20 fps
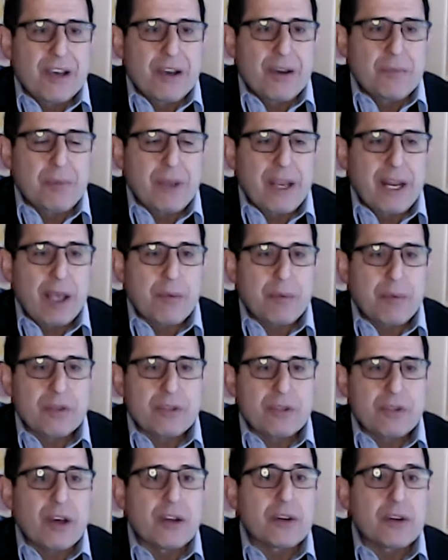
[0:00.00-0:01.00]
being able
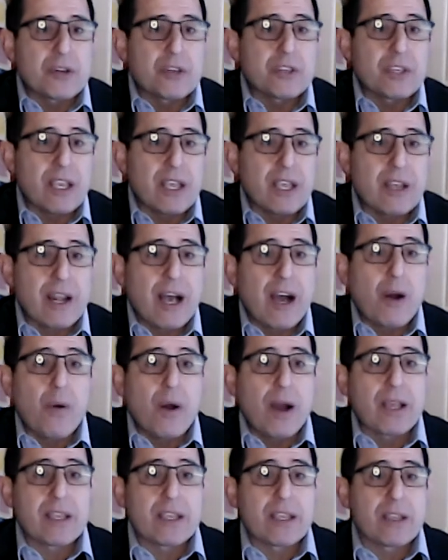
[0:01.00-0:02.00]
to understand how
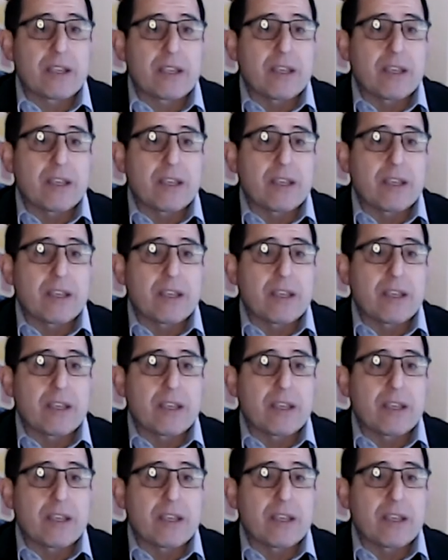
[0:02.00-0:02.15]
I can